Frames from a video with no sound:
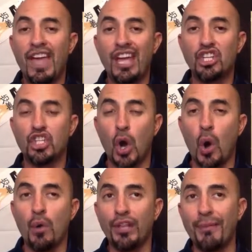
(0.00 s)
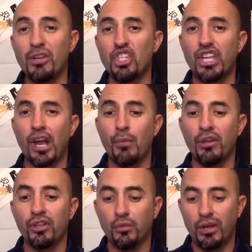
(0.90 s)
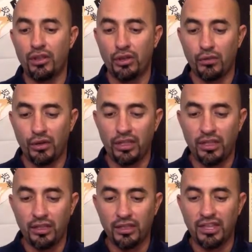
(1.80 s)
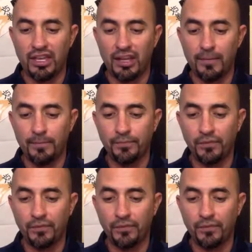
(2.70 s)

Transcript: And so let me share with, with, with the